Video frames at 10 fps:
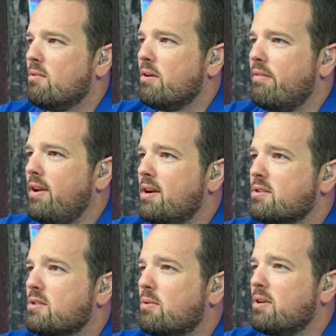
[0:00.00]

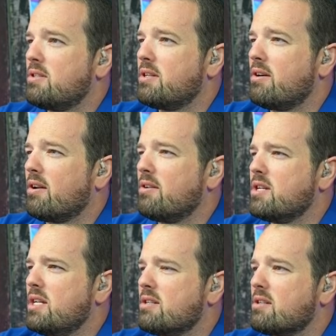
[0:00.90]
revered story centered on
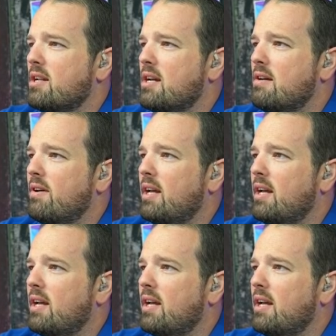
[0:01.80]
Jesus' love